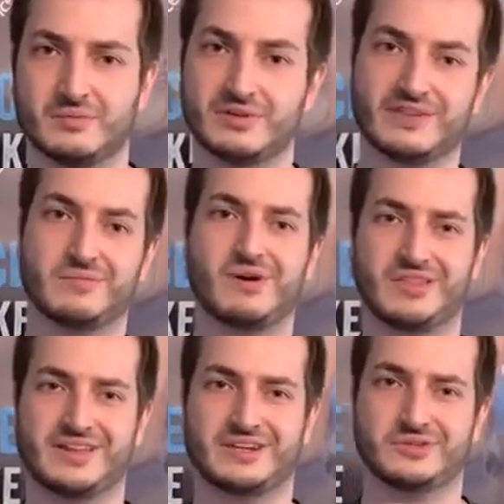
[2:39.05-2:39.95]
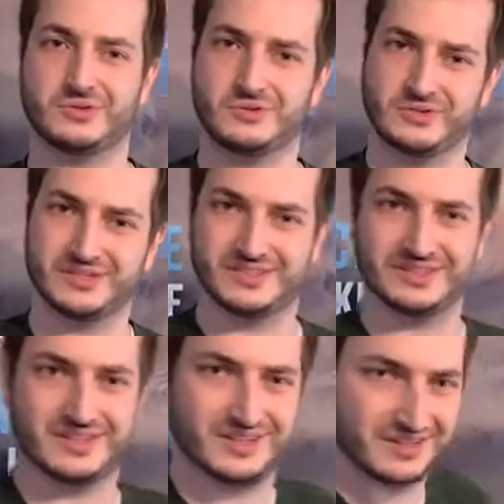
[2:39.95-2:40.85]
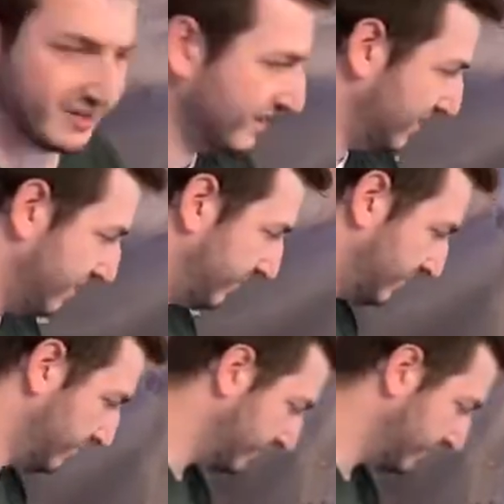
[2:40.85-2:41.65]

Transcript: will give them all the extra nutrients that they need. All right, we're going to move on